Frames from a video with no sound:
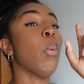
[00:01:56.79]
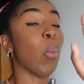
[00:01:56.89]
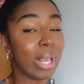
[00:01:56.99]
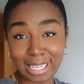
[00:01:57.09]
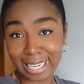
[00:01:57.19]

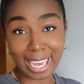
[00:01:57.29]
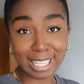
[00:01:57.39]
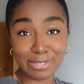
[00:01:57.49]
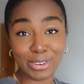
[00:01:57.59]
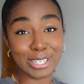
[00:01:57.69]
we're
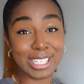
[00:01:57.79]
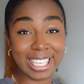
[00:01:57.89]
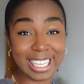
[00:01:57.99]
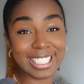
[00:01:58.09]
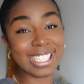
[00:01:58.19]
dedicating this video to
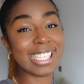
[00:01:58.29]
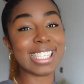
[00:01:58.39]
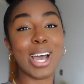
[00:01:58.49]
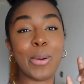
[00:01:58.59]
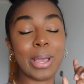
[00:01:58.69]
the
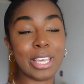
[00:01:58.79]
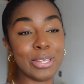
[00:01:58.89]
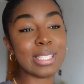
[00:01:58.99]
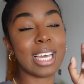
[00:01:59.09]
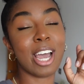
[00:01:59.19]
Kitchenista, and we're
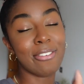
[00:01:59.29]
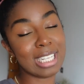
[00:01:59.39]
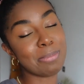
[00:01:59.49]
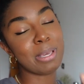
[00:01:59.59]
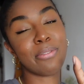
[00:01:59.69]
using her
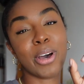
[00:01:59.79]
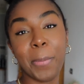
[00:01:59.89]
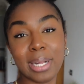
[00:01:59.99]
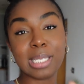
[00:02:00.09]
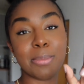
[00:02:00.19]
recipe for a
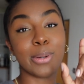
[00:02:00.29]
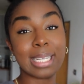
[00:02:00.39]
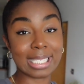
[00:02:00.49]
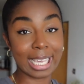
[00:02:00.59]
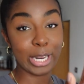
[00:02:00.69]

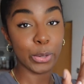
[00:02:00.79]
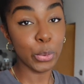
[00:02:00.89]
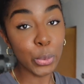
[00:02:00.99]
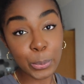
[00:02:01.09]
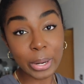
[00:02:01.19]
buttermilk skillet
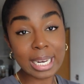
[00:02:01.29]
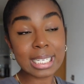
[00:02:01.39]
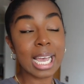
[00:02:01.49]
cornbread.